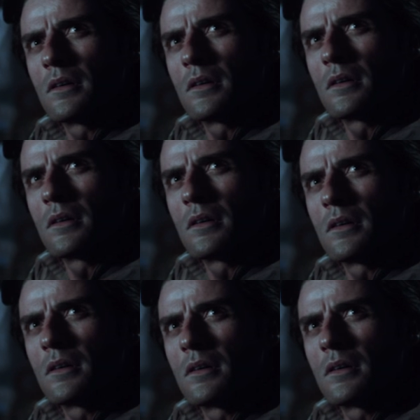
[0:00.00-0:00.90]

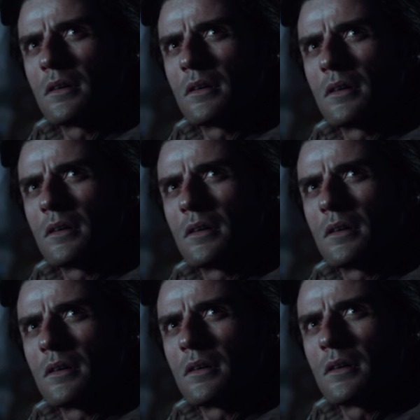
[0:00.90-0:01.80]

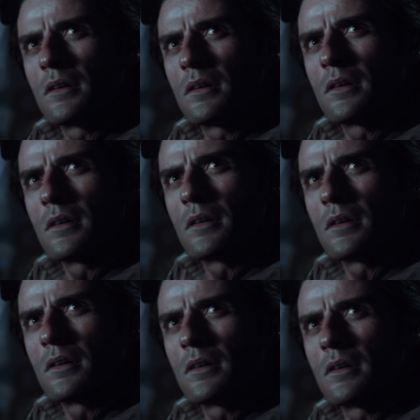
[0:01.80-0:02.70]

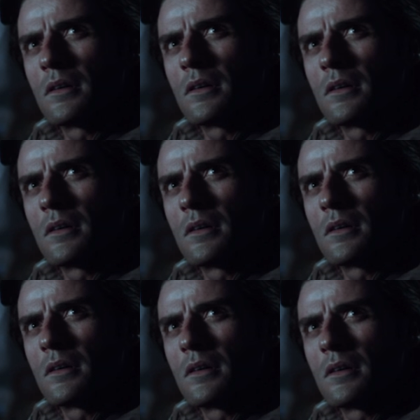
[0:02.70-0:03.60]

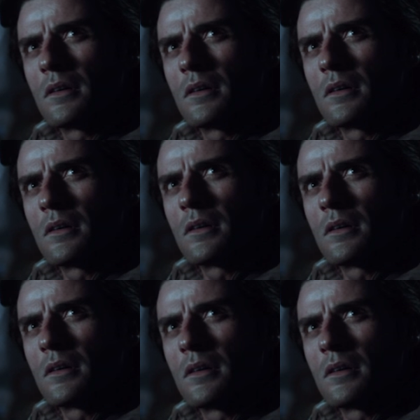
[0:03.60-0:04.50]

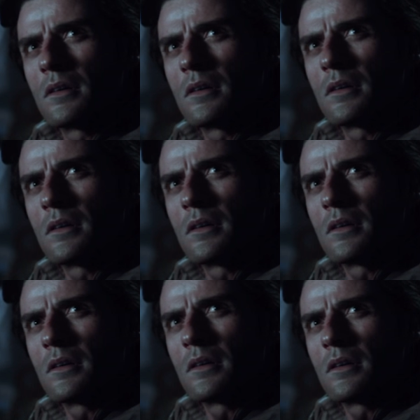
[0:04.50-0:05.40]

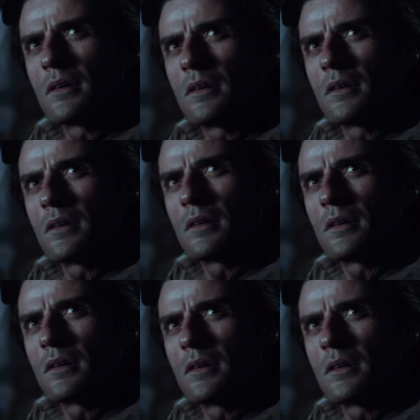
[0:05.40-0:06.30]

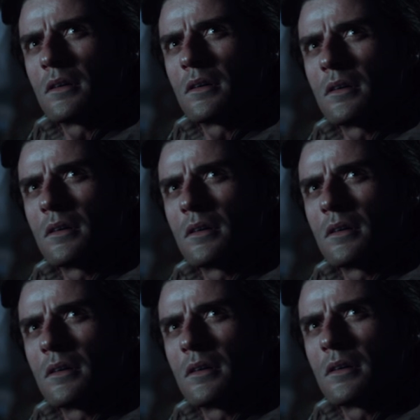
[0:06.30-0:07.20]

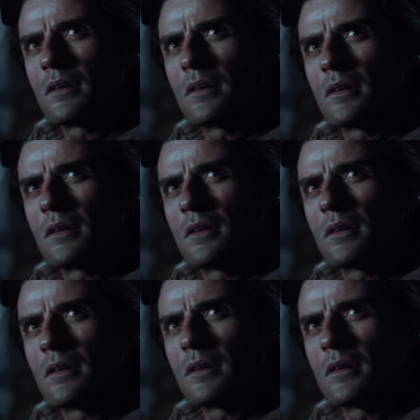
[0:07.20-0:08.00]
No words are spoken by the person on screen.